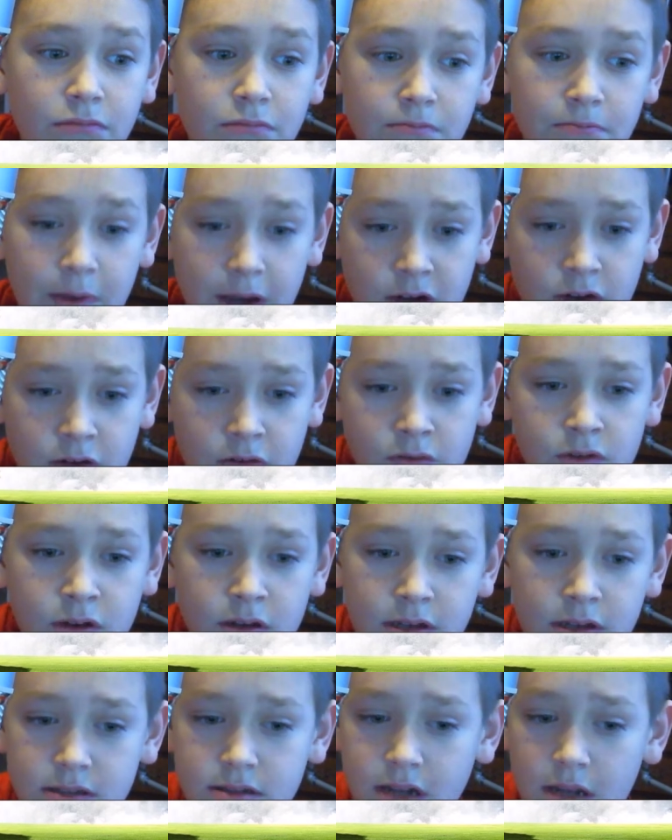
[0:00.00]
better than a
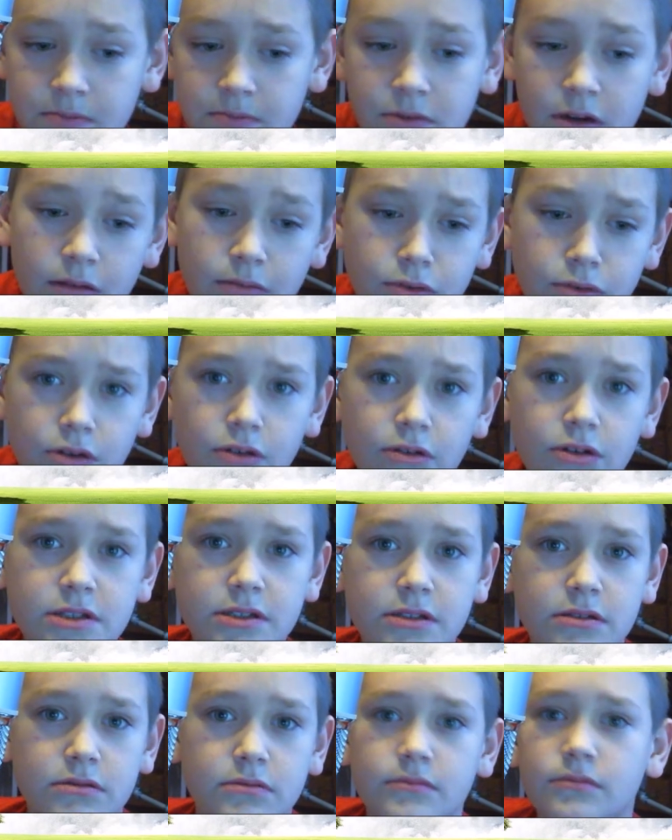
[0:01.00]
desktop computer.
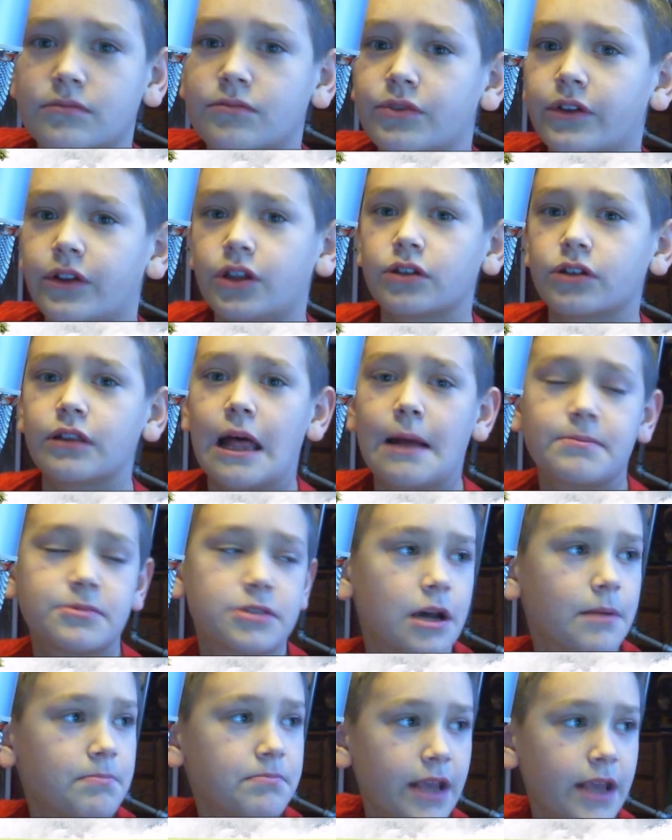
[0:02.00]
It's really good
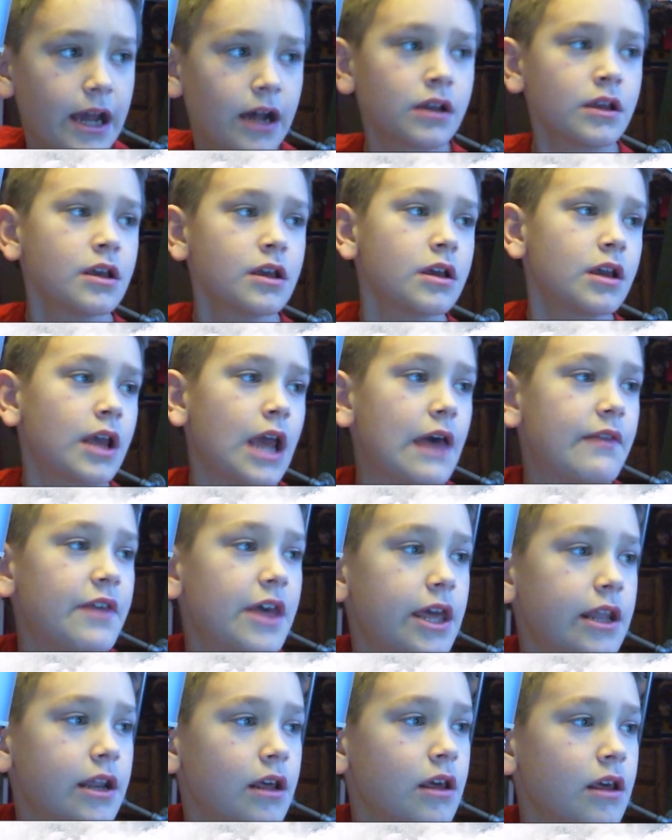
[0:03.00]
laptop. Yeah. And
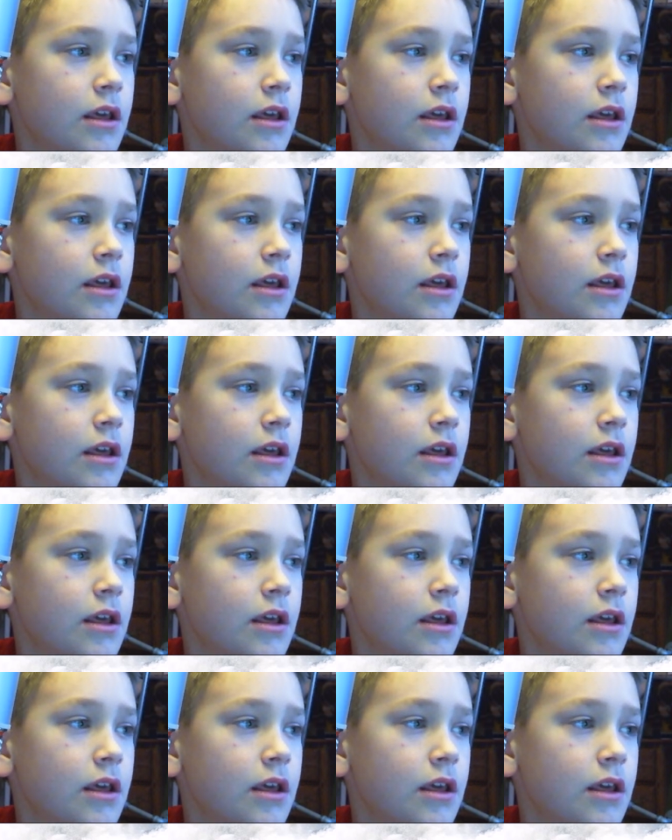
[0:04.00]
then